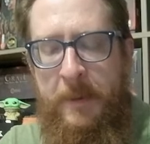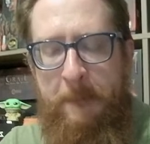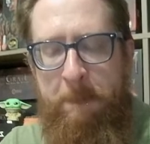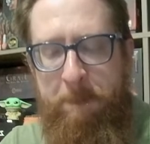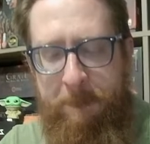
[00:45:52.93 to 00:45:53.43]

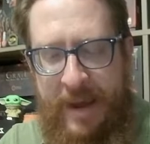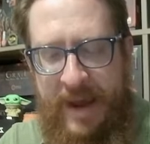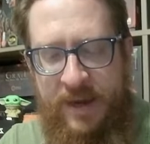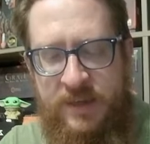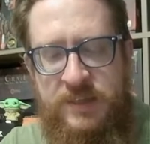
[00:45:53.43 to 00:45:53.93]

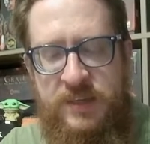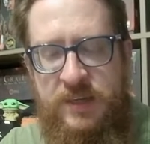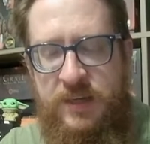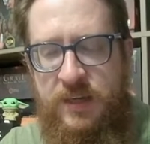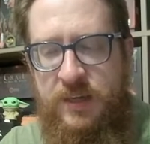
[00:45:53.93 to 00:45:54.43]
backed
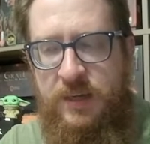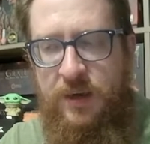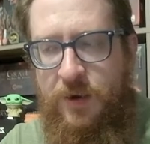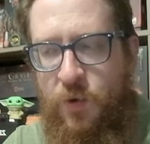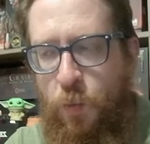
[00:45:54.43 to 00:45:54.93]

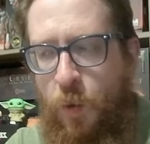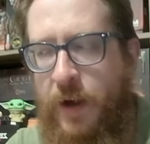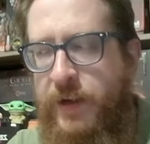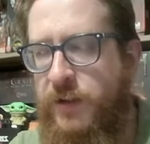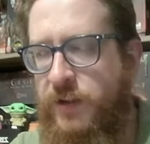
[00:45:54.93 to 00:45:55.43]
a
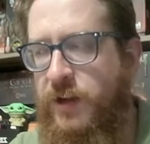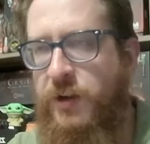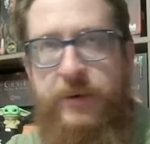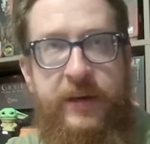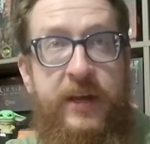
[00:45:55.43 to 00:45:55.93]
while ago
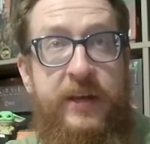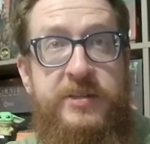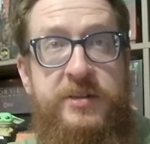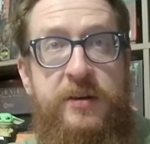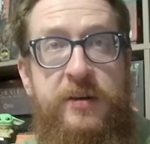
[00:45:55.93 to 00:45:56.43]
on
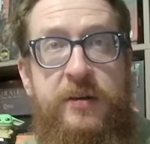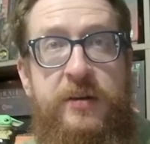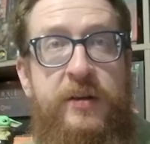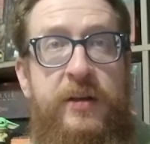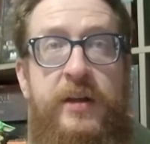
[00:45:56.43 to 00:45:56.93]
Kickstarter.
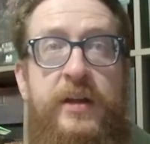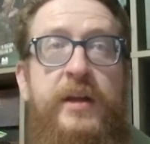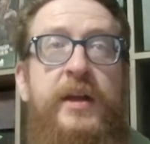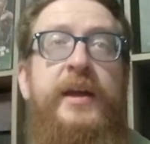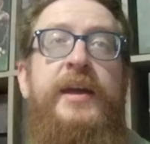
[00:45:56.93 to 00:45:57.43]

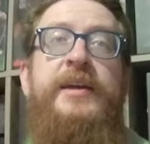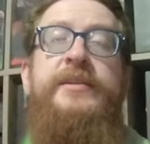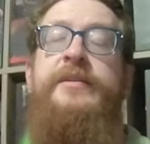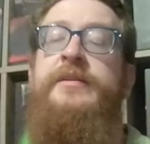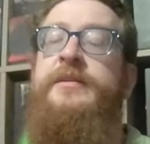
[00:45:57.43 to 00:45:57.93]
And
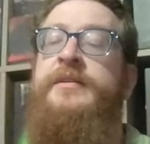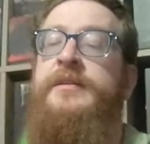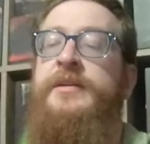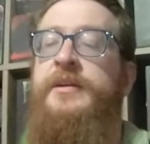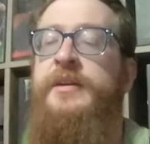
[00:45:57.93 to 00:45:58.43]

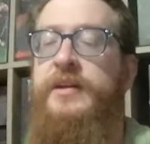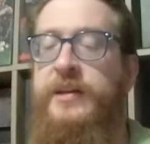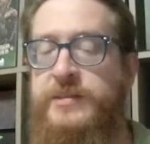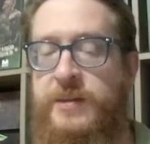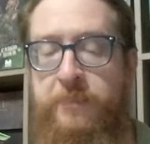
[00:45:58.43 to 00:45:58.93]
it
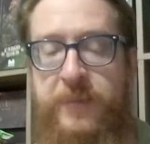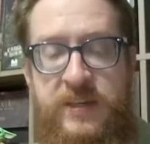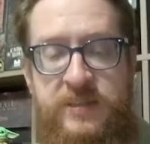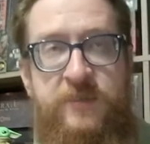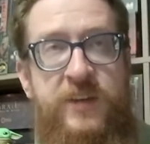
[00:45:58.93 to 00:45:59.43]
is a
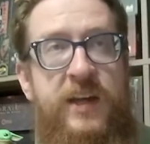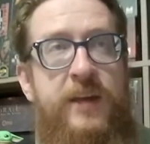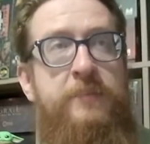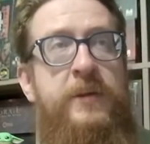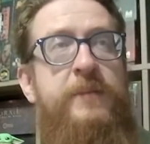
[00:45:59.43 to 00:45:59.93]
beast of a
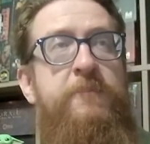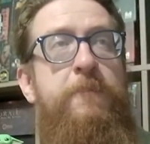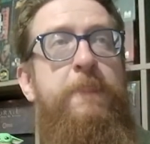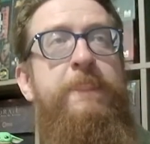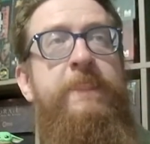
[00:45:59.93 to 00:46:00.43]
game.
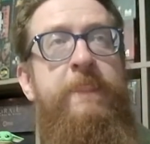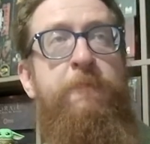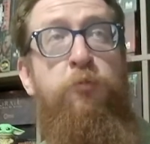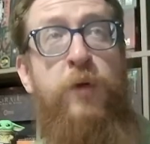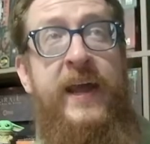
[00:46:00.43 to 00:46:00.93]

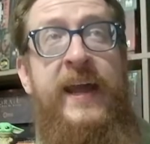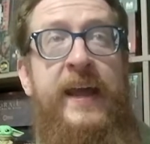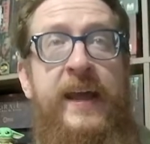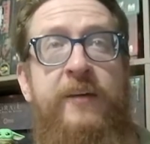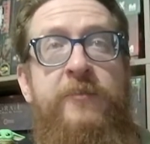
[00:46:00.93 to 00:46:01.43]
What I
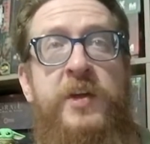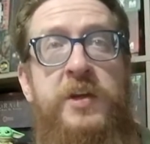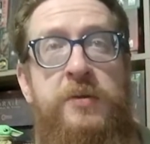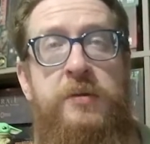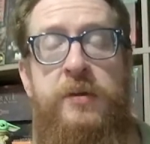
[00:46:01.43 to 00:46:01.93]
have
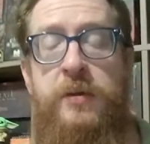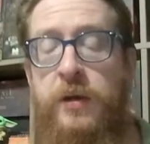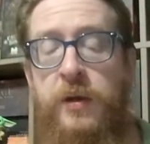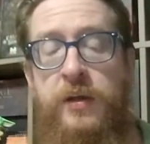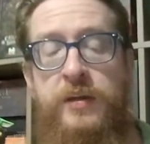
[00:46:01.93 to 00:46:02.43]
here
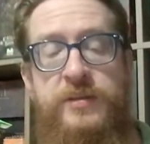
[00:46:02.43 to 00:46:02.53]
is